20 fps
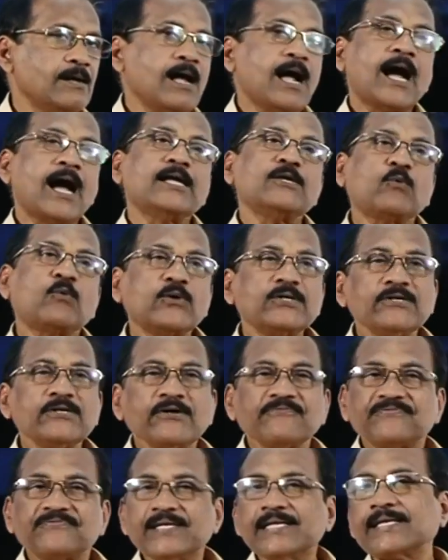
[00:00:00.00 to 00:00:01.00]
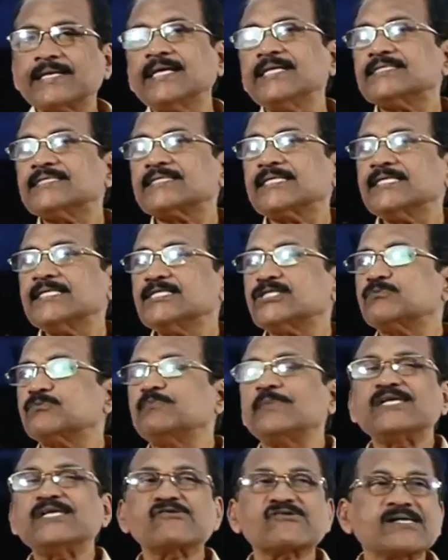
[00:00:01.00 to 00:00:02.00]
and one of the reasons
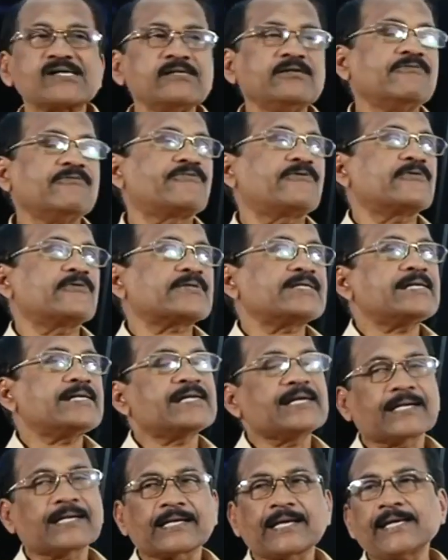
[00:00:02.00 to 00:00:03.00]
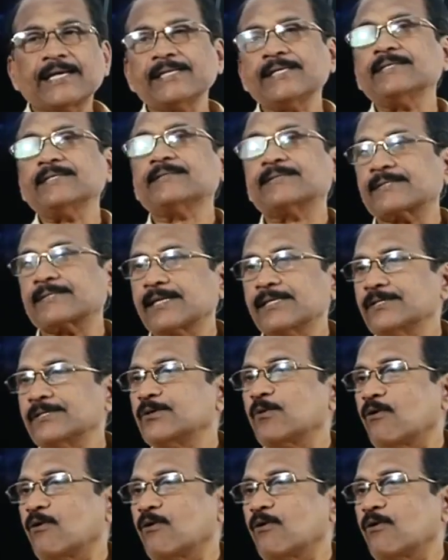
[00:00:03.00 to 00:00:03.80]
mentioned for the declining trend